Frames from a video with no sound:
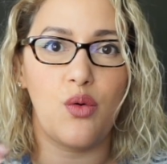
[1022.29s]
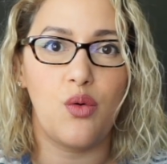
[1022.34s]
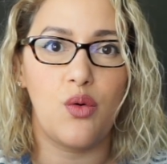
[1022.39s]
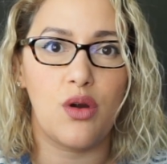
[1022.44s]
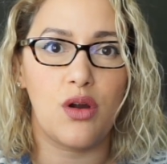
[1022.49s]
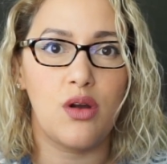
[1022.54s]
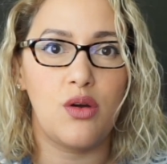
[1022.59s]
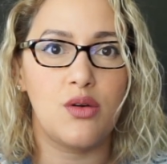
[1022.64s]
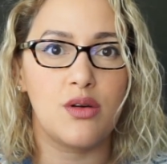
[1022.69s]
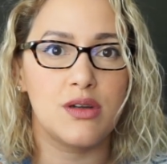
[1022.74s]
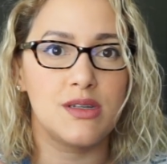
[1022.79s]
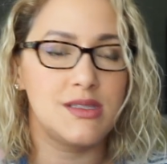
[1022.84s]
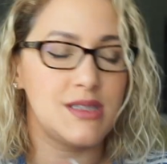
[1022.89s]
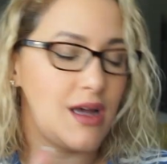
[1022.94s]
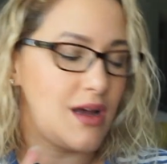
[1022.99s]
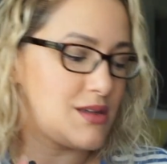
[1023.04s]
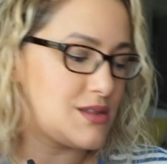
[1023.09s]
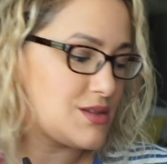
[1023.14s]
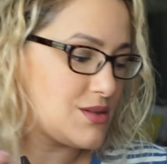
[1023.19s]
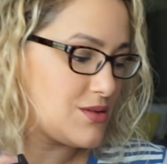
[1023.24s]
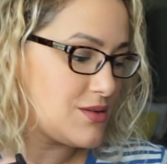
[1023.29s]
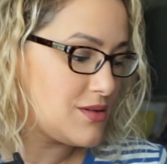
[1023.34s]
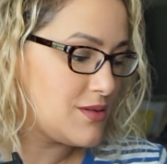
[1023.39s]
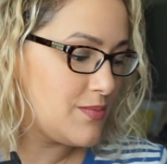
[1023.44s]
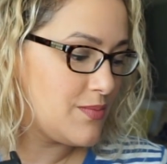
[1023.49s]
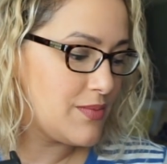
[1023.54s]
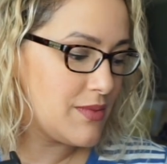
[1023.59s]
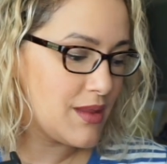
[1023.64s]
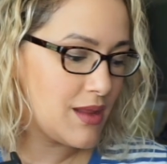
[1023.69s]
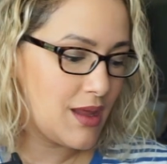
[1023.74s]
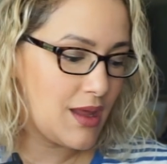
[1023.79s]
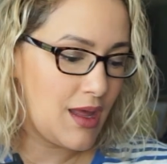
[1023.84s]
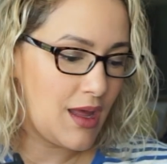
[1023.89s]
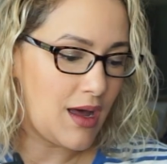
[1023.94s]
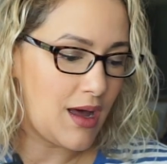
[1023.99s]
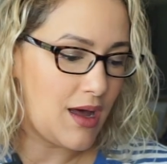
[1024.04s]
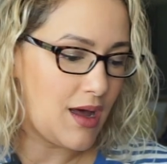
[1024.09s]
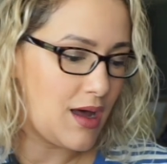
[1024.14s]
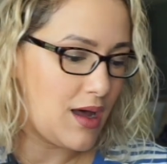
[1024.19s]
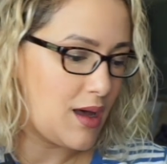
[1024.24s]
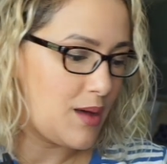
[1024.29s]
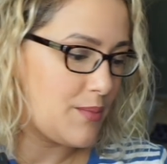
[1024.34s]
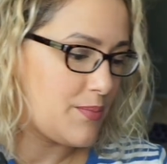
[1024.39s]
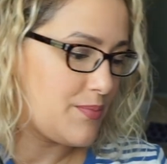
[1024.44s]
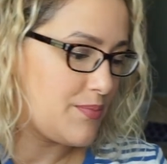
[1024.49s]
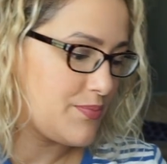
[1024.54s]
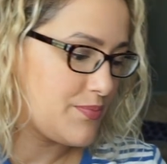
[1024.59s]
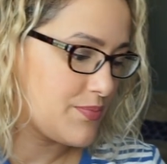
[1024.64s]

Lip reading: or horizontal. Let